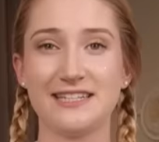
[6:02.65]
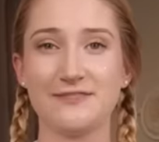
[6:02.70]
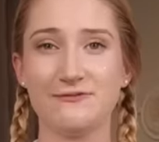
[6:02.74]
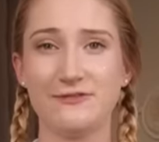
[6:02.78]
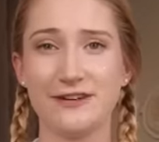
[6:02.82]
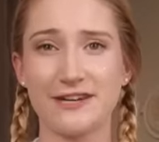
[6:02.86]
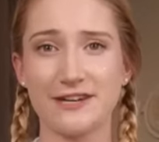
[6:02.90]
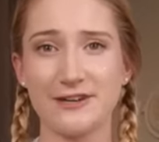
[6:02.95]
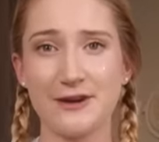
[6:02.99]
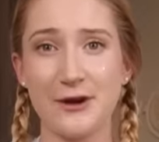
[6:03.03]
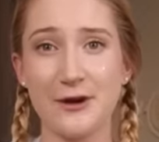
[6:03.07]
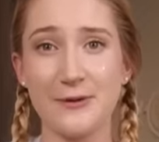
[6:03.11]
if we
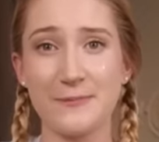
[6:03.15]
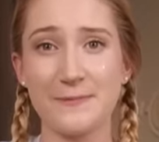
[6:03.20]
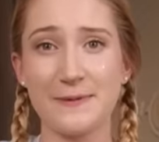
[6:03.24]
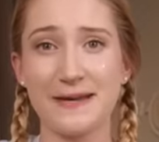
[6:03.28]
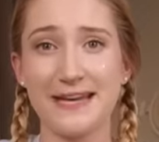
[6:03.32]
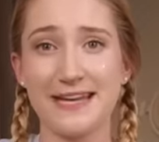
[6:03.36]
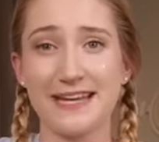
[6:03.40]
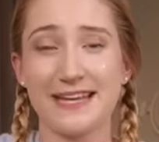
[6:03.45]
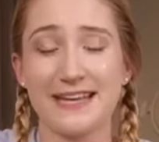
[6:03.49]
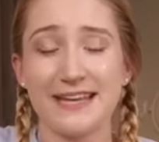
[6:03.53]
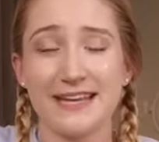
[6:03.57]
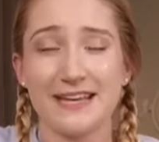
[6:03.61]
can open
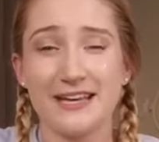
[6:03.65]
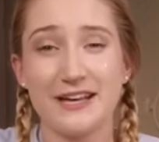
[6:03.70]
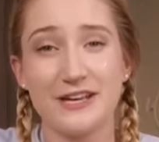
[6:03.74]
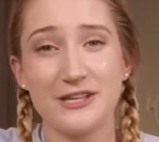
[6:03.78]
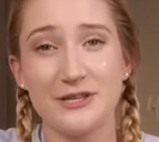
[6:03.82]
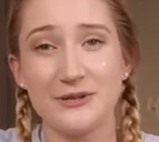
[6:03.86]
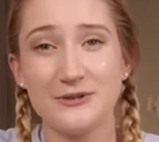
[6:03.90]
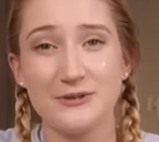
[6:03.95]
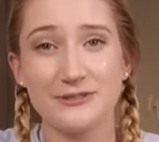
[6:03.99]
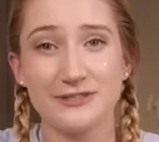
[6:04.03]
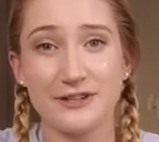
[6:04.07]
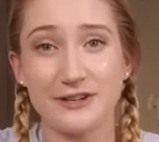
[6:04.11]
it.
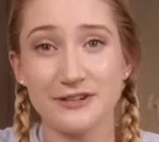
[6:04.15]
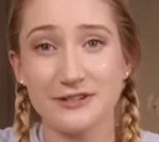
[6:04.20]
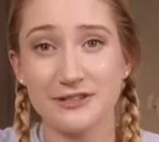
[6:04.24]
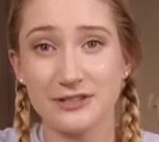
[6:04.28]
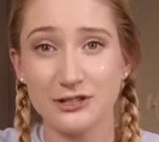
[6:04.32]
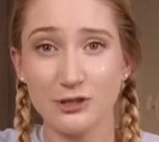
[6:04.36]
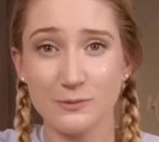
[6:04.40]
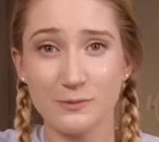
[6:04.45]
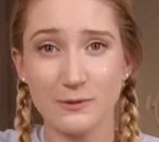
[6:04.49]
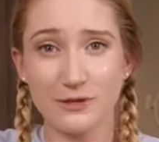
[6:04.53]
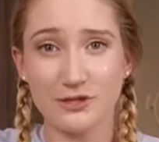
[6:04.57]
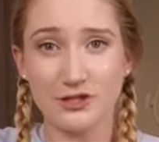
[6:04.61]
Use our
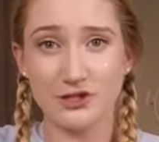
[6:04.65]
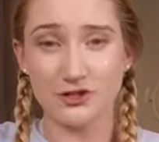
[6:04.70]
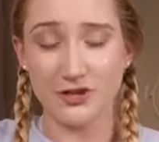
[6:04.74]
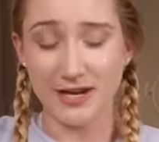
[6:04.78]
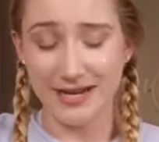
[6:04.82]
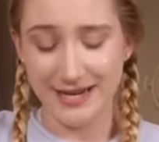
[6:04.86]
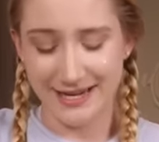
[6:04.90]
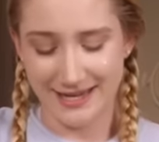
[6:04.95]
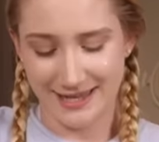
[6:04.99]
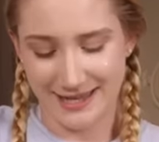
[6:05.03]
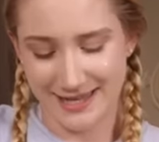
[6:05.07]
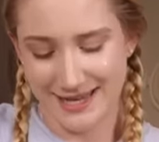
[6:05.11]
super
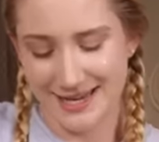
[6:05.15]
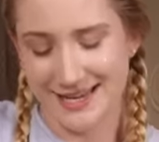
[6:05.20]
strength.